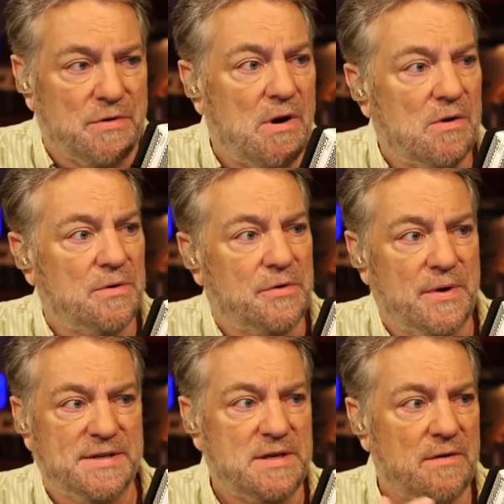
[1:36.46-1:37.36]
are all going
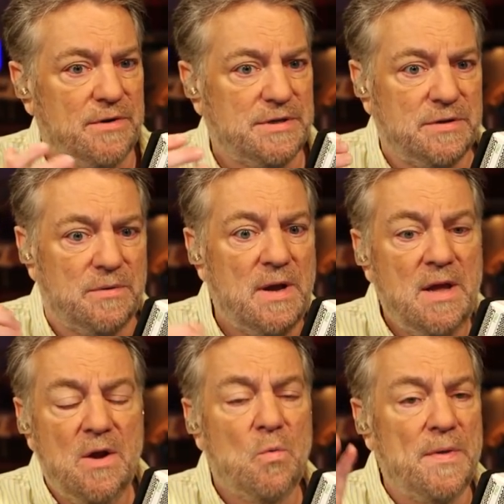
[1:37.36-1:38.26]
crazy over it, too.
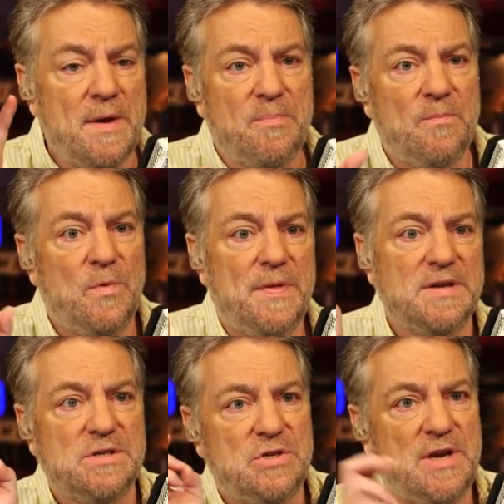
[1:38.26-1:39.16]
When
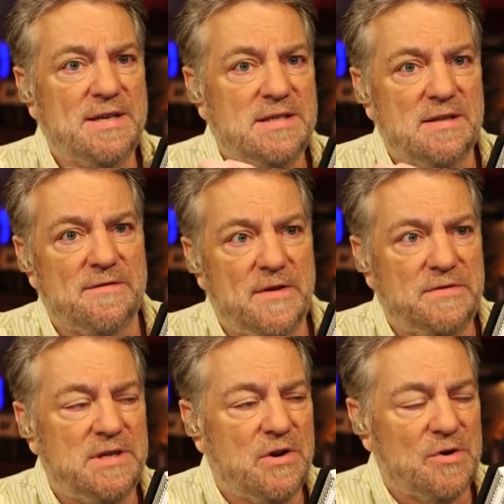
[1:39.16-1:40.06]
they suggested the
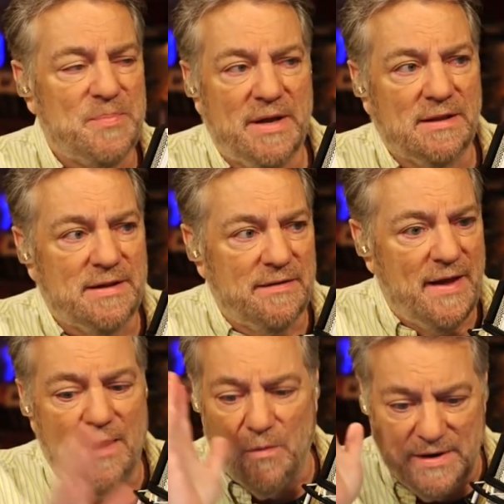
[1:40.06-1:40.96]
15-yard penalty,
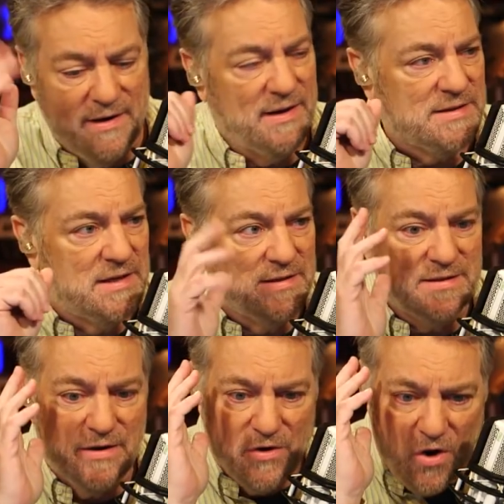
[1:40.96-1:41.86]
they all went nuts because
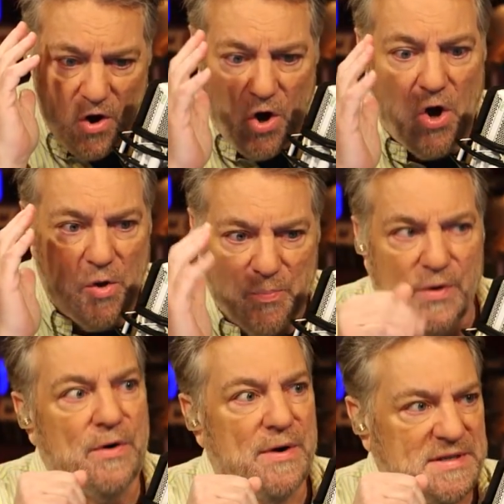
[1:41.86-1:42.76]
they're all
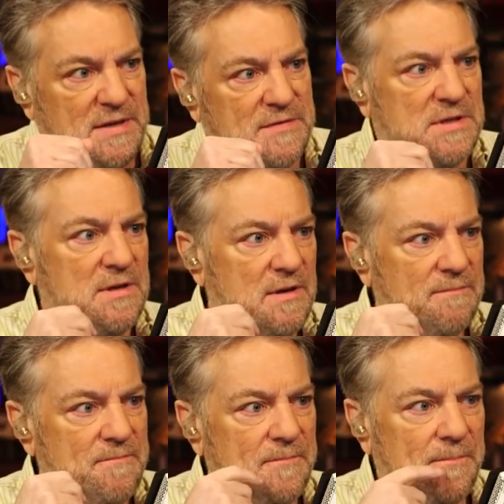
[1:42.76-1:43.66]
progressives.
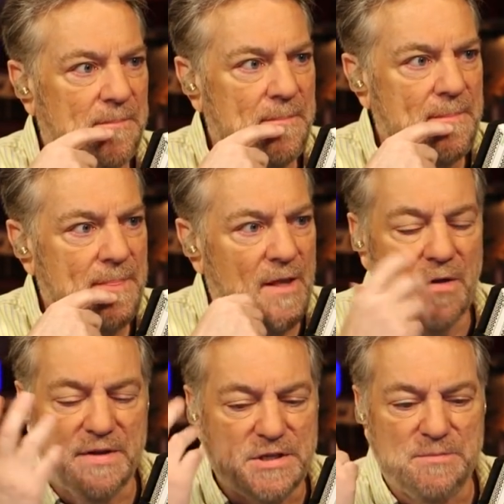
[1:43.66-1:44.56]

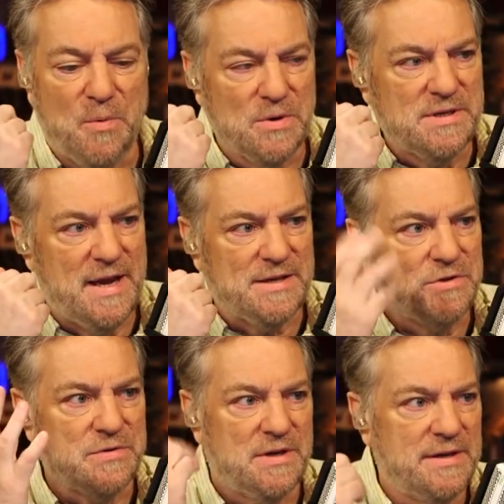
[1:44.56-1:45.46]
These
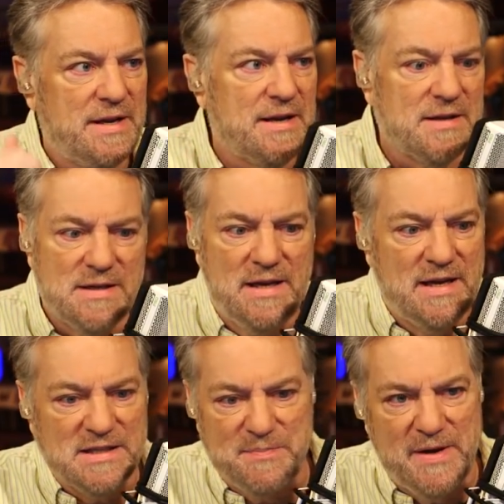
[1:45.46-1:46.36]
sportscasters on
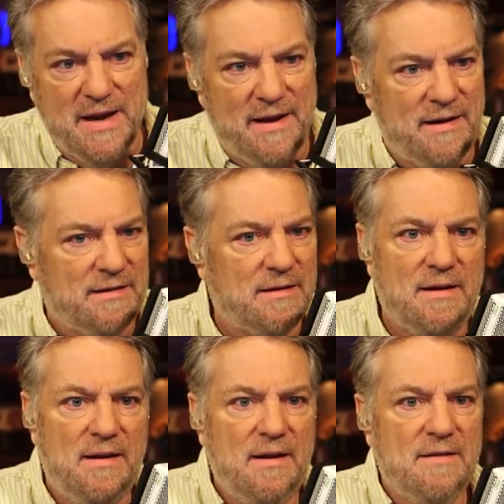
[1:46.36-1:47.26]
ESPN and
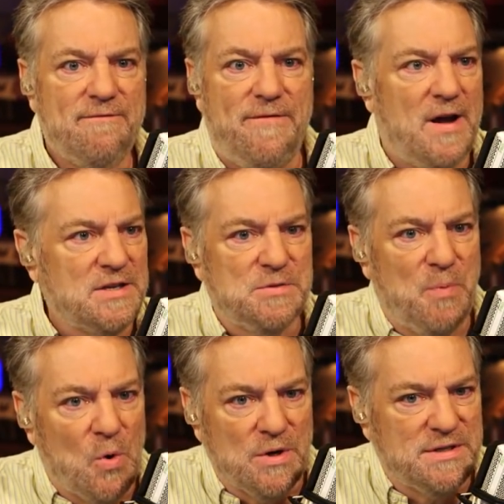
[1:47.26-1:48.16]
Fox
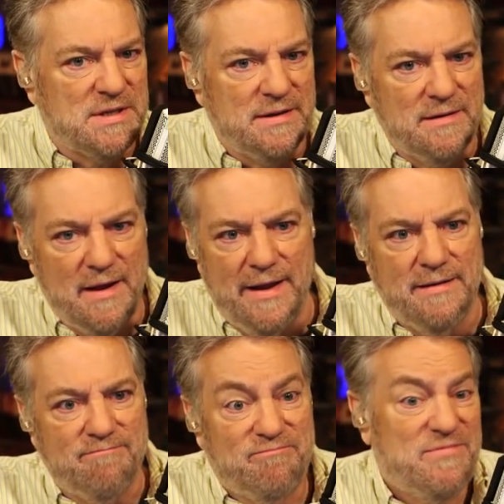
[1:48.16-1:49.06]
Sports
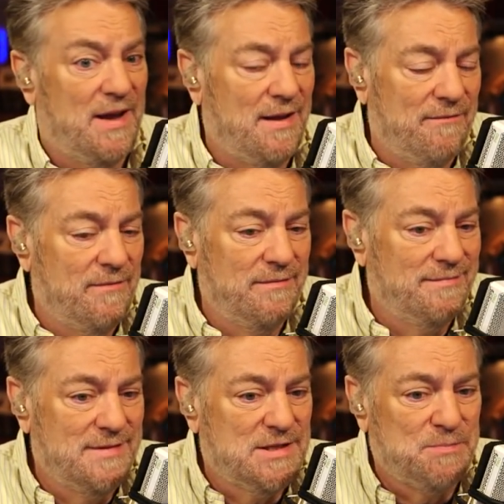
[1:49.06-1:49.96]
and
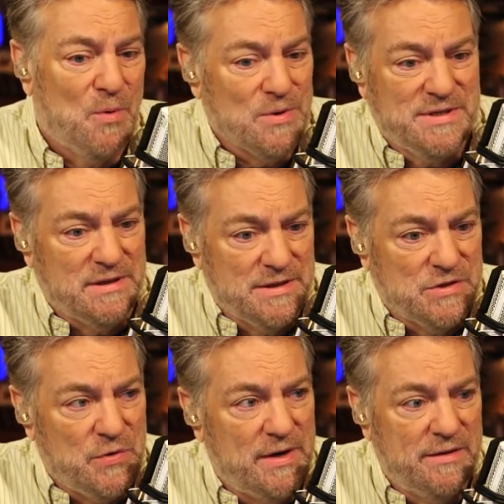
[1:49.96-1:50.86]
Sports
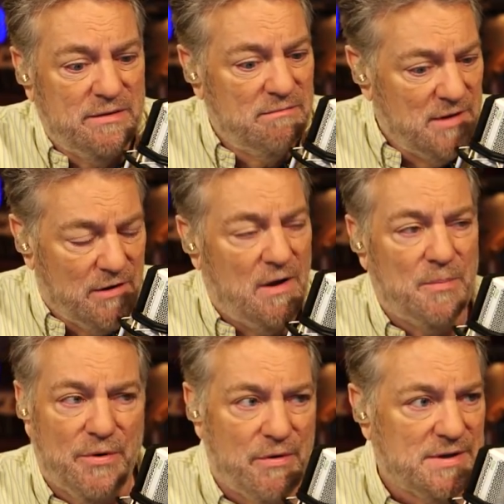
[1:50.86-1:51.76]
Illustrated, they're all
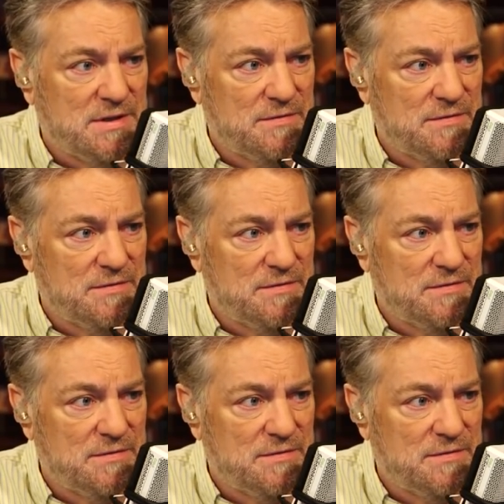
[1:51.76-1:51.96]
progressives.